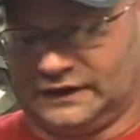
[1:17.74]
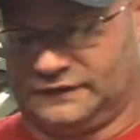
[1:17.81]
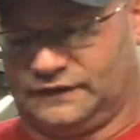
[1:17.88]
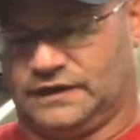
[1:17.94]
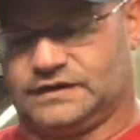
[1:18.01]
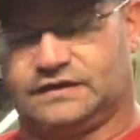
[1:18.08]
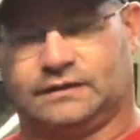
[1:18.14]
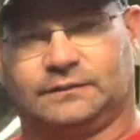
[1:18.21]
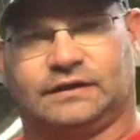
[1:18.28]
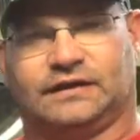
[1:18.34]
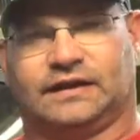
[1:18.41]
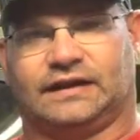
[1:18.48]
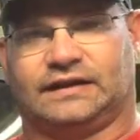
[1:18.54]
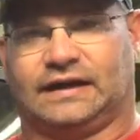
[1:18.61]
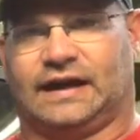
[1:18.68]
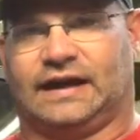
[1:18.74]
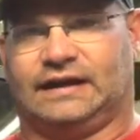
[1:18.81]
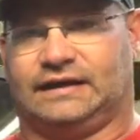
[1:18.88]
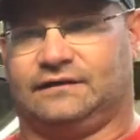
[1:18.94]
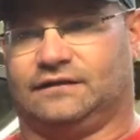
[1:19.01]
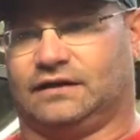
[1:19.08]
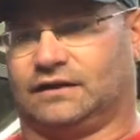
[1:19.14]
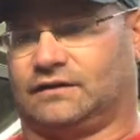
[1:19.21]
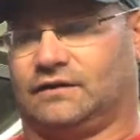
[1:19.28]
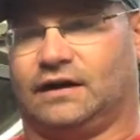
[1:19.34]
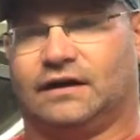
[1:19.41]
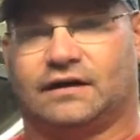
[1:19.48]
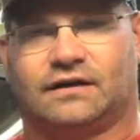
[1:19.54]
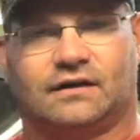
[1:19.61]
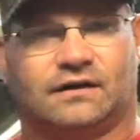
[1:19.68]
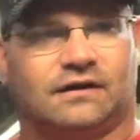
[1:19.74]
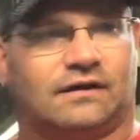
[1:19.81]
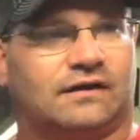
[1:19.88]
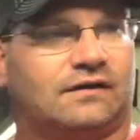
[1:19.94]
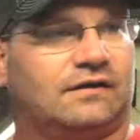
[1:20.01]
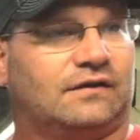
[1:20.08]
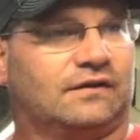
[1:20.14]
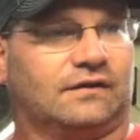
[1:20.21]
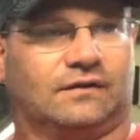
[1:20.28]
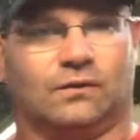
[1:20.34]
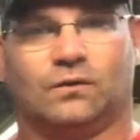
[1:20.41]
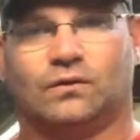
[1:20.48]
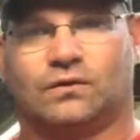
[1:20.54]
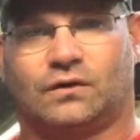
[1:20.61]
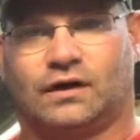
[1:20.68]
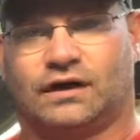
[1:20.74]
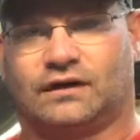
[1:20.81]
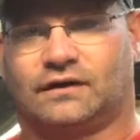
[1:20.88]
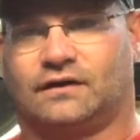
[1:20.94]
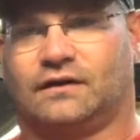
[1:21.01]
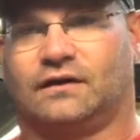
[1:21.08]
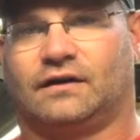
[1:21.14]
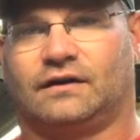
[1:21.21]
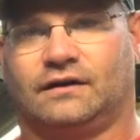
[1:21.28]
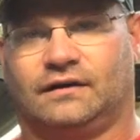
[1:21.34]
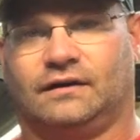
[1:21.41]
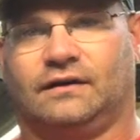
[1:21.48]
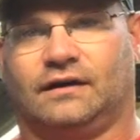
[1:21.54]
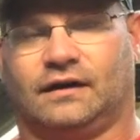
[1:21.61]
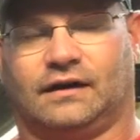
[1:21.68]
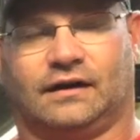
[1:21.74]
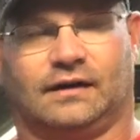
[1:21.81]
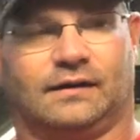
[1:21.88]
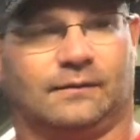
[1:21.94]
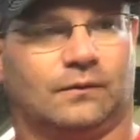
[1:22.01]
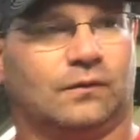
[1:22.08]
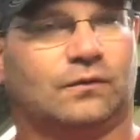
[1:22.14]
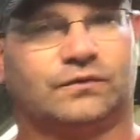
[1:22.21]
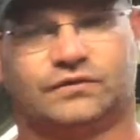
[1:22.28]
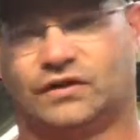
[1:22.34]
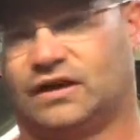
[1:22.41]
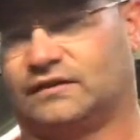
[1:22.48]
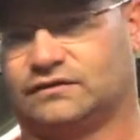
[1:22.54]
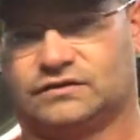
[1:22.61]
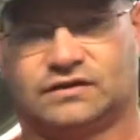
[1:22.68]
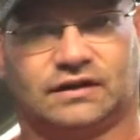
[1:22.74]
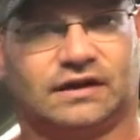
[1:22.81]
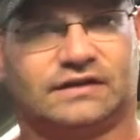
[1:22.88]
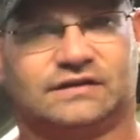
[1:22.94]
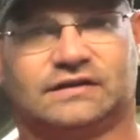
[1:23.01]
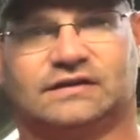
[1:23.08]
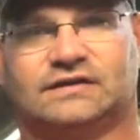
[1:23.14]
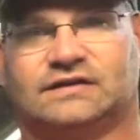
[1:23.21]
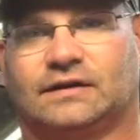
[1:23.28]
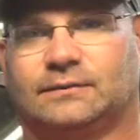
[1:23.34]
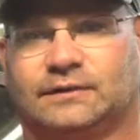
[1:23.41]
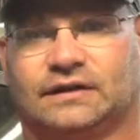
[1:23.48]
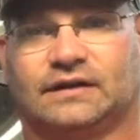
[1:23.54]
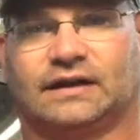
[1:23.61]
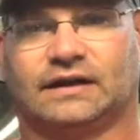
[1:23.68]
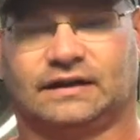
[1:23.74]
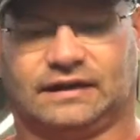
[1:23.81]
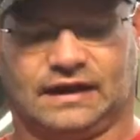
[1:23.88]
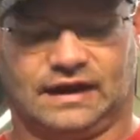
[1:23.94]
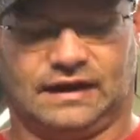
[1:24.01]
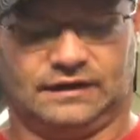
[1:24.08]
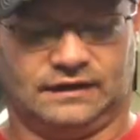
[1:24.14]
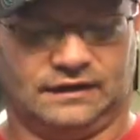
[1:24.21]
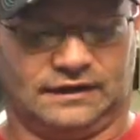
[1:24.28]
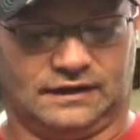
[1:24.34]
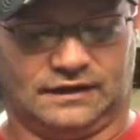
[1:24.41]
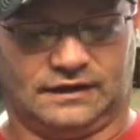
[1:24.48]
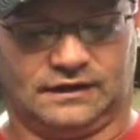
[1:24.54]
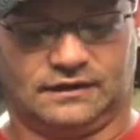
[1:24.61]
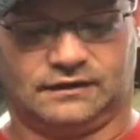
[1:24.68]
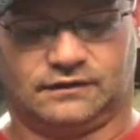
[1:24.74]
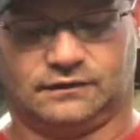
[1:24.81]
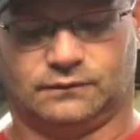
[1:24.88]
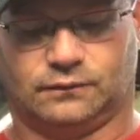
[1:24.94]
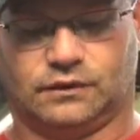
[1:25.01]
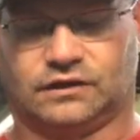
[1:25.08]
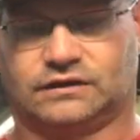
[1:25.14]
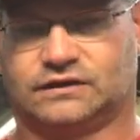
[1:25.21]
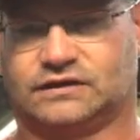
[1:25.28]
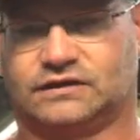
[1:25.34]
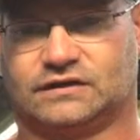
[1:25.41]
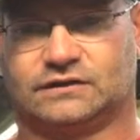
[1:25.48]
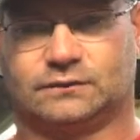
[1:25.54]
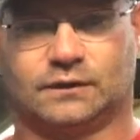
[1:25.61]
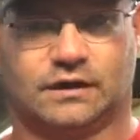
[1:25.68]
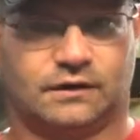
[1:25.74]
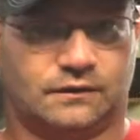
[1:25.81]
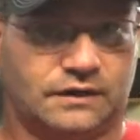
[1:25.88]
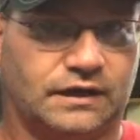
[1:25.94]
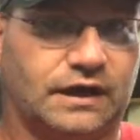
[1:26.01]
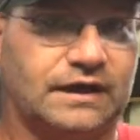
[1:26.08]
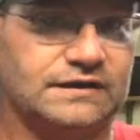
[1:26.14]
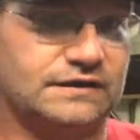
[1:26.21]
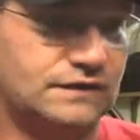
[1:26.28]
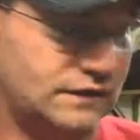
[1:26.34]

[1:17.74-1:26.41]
Find something like that, even a credit card, an old credit card, old driver's license, something like that could work just as well as